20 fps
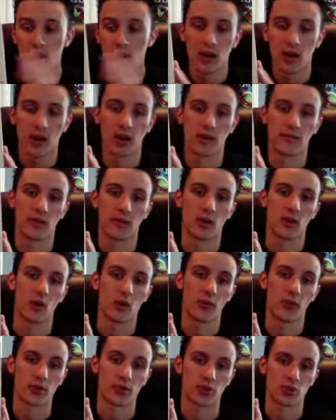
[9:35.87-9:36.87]
of all
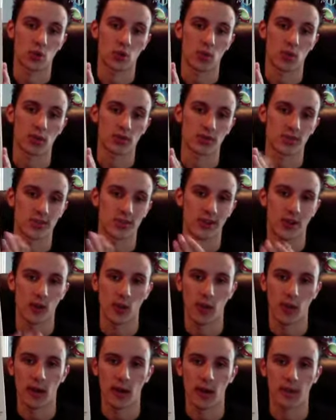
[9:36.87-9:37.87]
the shorts,
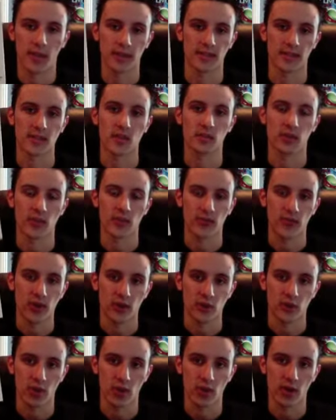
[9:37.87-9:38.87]
so that's the only
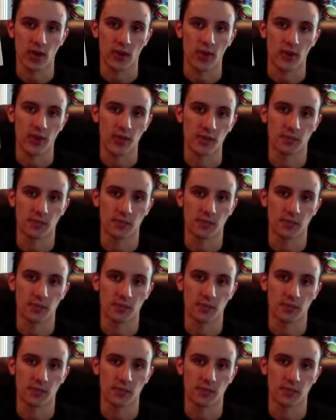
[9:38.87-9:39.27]
featurette on this.